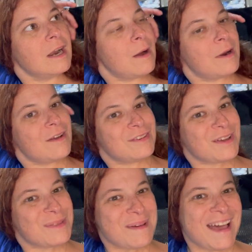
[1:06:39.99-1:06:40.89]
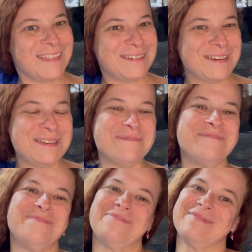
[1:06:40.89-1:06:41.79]
I would have to go to the
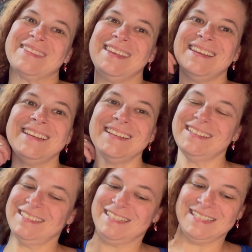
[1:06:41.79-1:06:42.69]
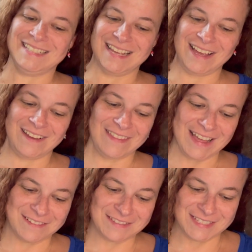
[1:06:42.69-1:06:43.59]
bathroom. So
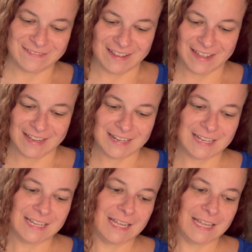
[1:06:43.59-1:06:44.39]
that was fun.